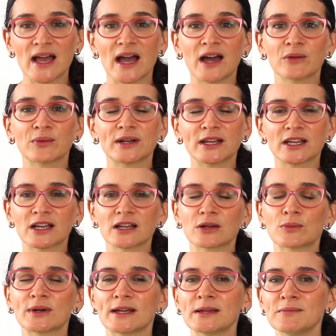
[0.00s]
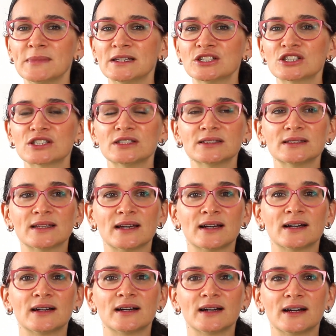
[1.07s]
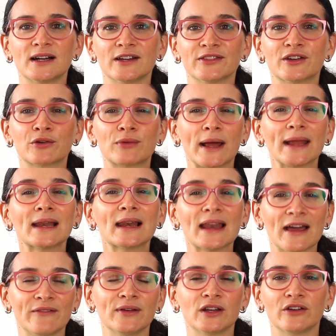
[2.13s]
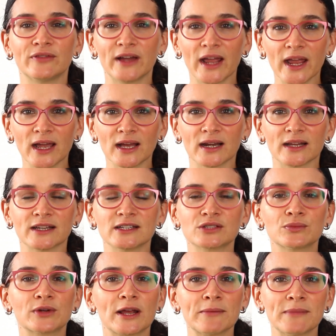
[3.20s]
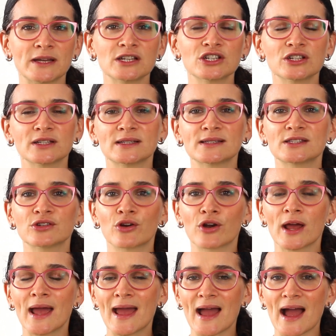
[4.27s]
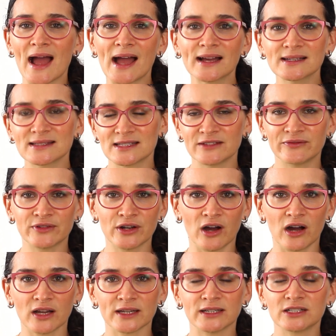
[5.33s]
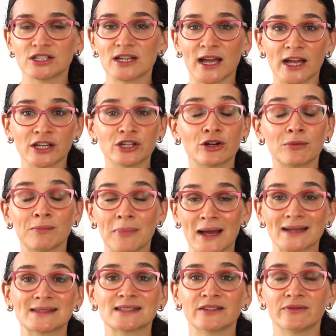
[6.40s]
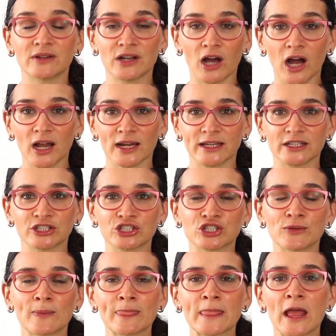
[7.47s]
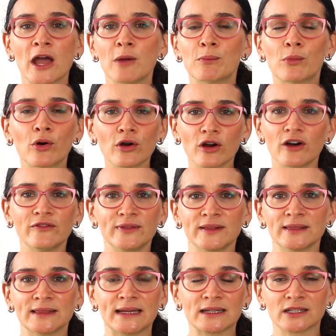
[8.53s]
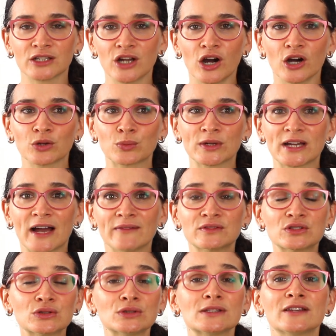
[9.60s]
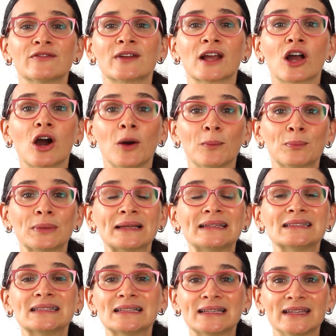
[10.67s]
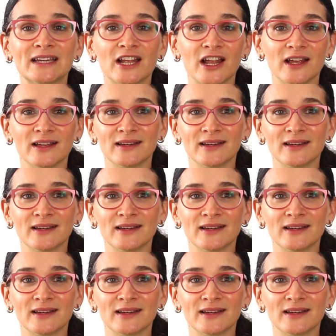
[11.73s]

And when I mention the right level of English, what I mention is your active knowledge and your passive knowledge. More often than not, we have two different completely